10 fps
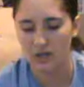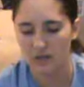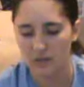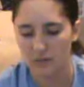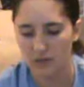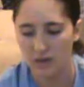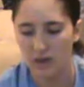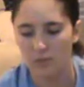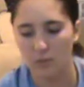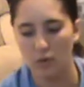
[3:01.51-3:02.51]
and stuff like that.
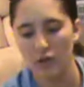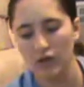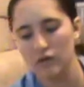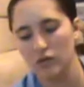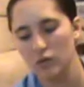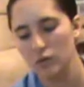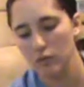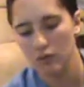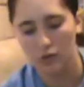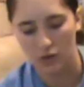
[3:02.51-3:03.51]
If I wanted to,
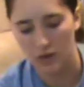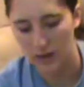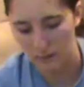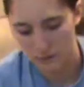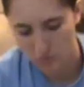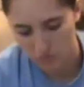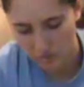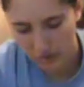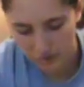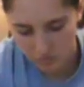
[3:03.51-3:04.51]
I could
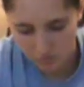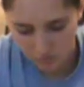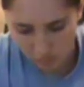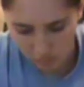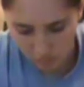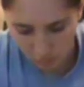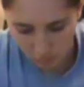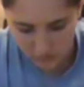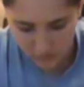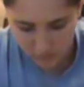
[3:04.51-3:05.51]
try to drill a hole
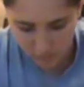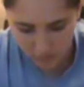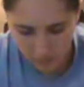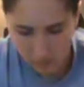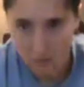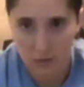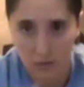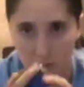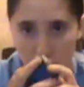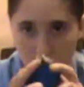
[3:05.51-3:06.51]
or something
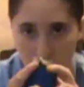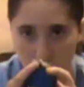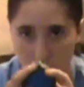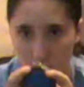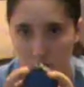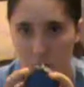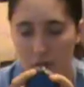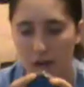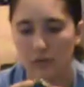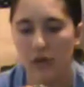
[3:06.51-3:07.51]
through the little
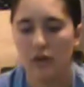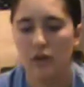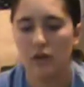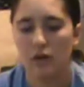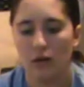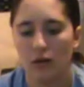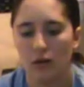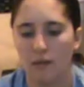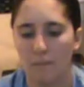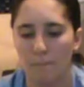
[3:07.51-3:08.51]
spot right here,
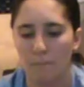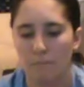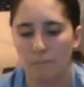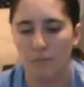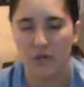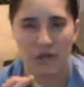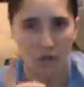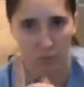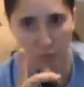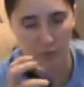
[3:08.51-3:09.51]
but that
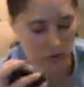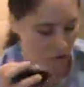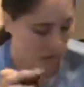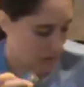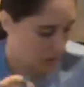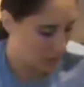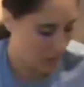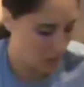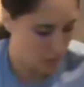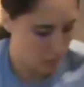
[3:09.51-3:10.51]
would be pushing it.
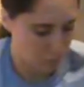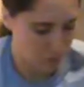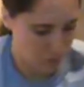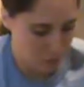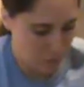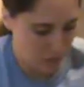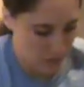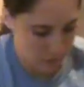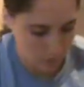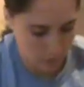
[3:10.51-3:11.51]
But that
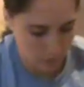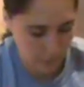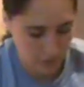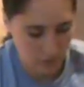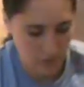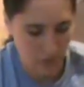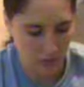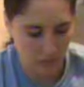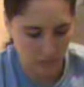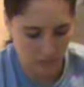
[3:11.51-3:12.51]
pops off, and then you
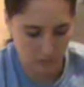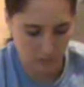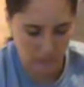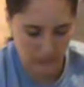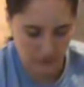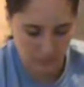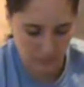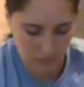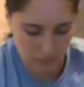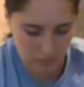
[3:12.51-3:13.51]
have this little tab
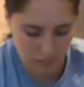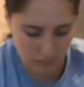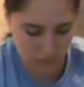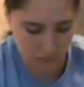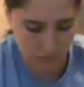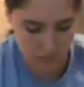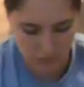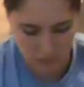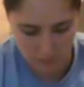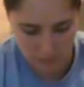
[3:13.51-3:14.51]
here
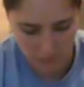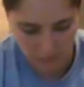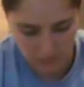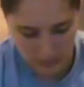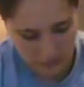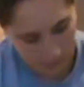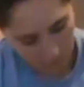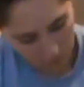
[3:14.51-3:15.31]
that I'm